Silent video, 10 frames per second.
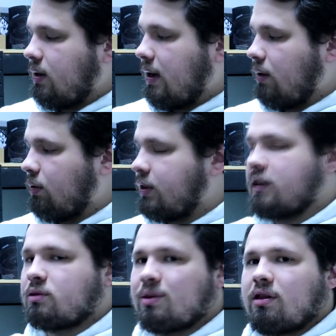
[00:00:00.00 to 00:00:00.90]
Now
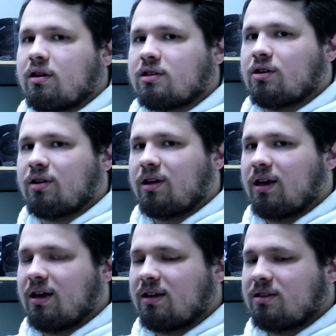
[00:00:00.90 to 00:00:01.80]
that's when things started to
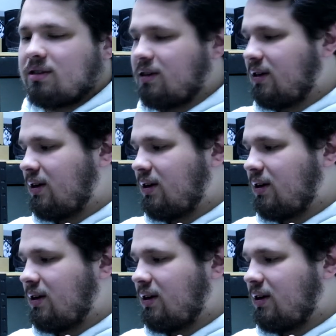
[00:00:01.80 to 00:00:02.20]
get